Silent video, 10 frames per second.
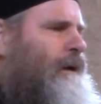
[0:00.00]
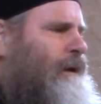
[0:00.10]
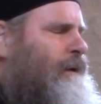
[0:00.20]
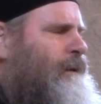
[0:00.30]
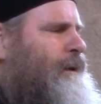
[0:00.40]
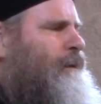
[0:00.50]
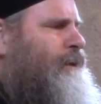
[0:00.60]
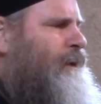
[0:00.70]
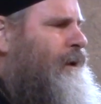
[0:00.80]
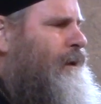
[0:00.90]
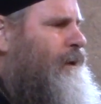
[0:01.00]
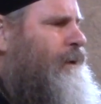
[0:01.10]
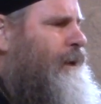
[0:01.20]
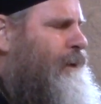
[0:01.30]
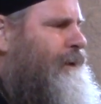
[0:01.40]
of the
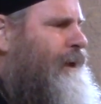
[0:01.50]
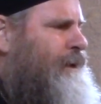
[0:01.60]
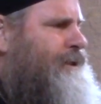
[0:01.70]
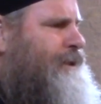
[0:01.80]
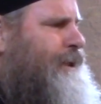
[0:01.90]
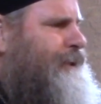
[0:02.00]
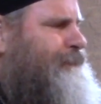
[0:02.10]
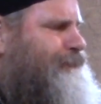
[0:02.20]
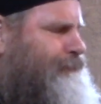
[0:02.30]
Greek Orthodox tradition.